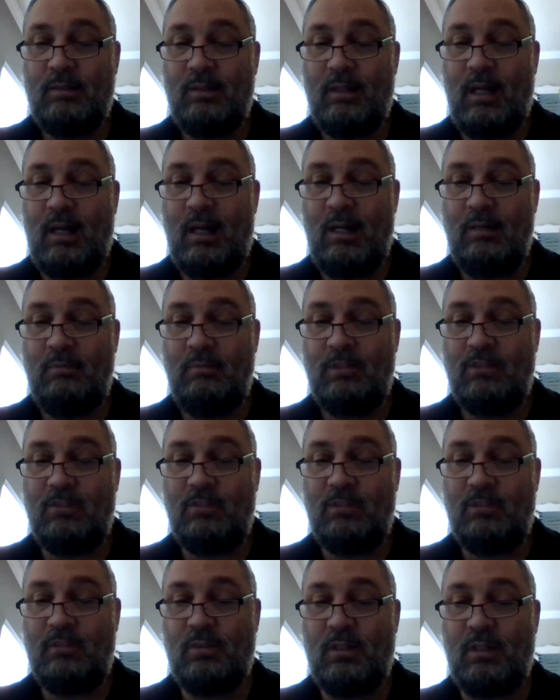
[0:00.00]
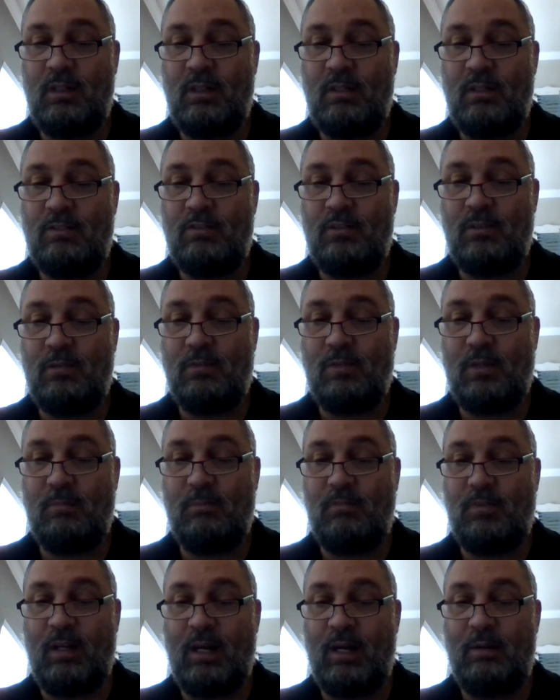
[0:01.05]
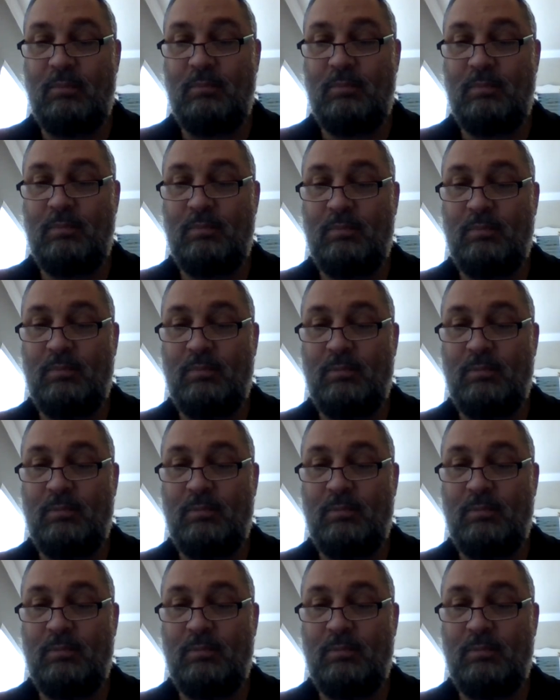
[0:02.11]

Mr. Sir Flim Flam.